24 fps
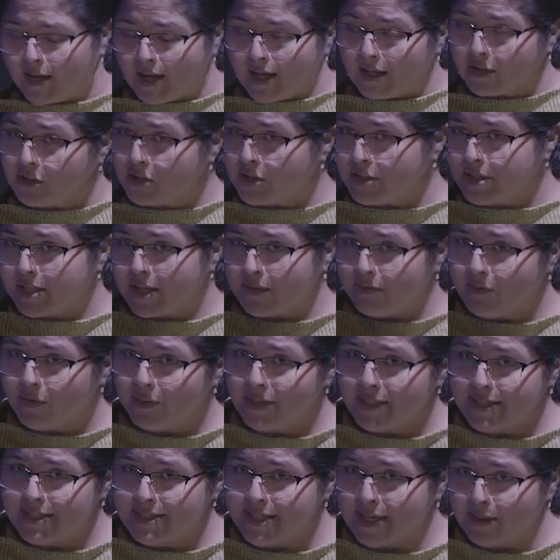I'll just give you
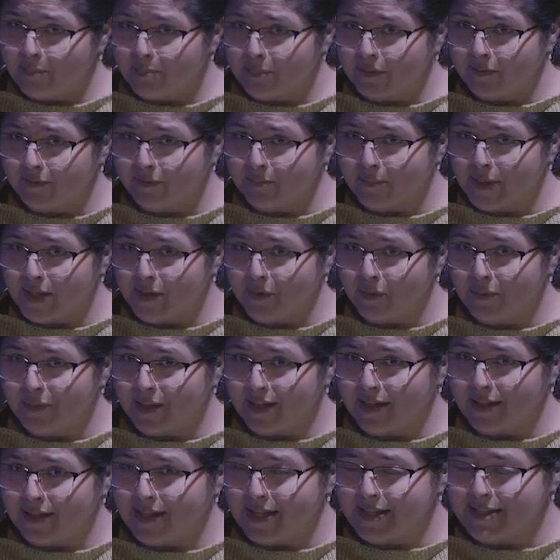an example of my own,
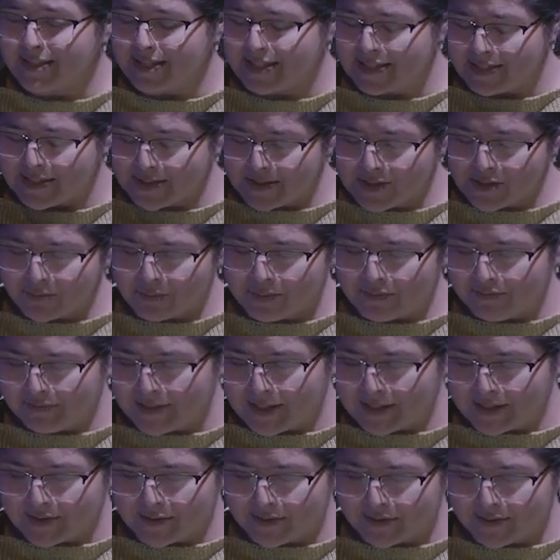then I'll ask you just to
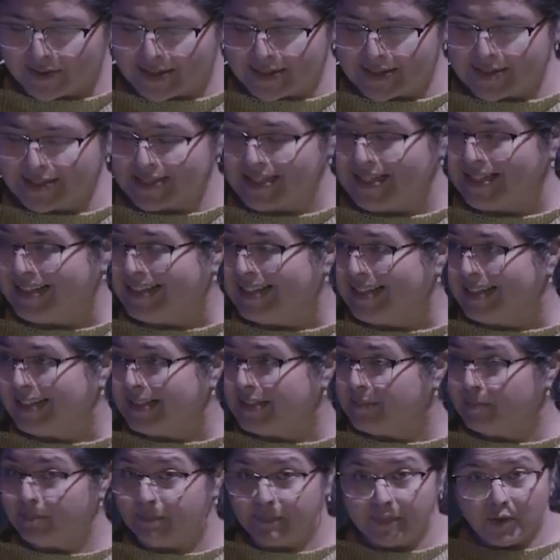reflect on this
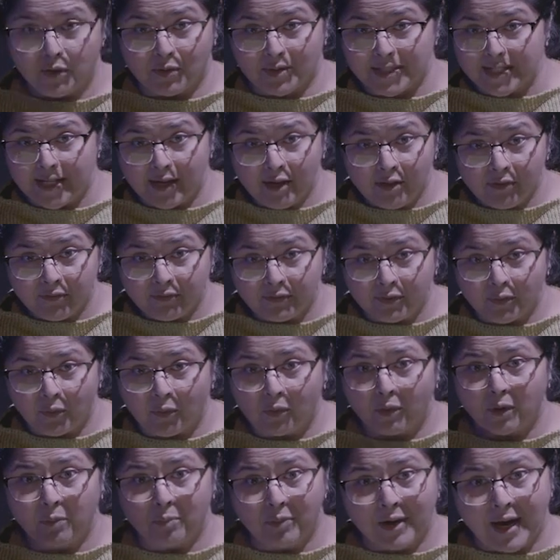yourself
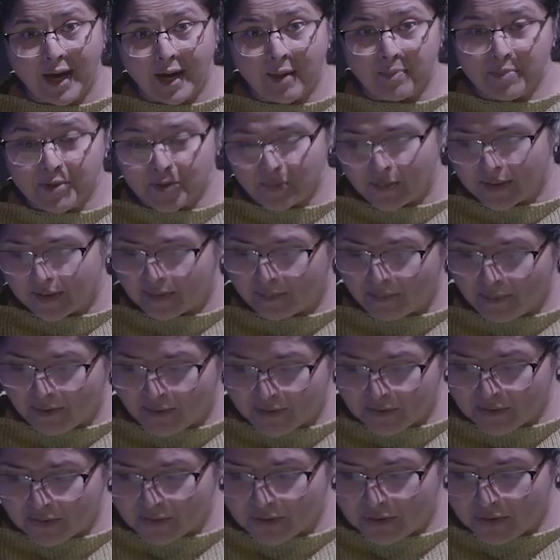or perhaps with the
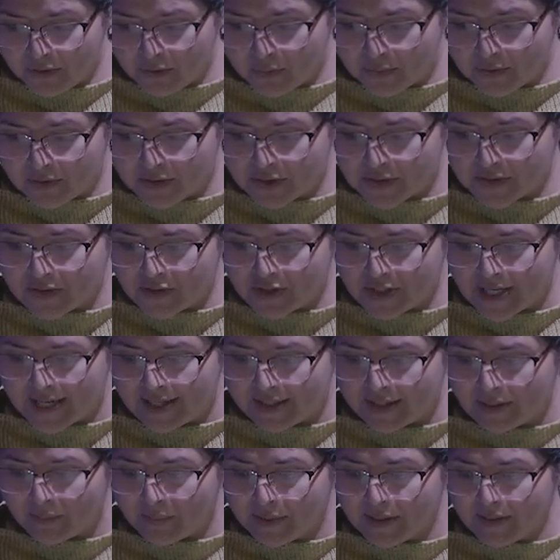partner who you were just
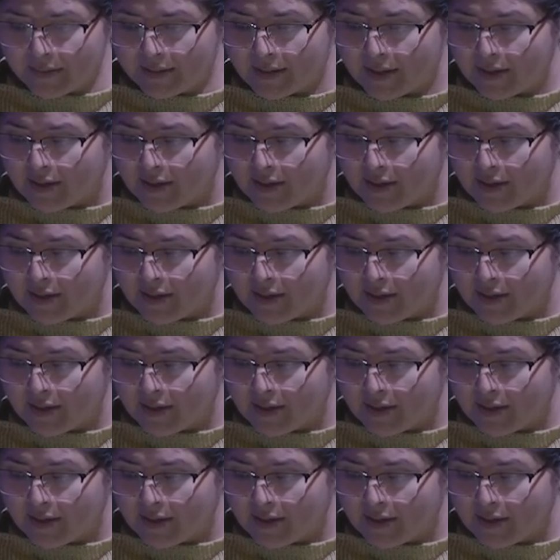chatting with.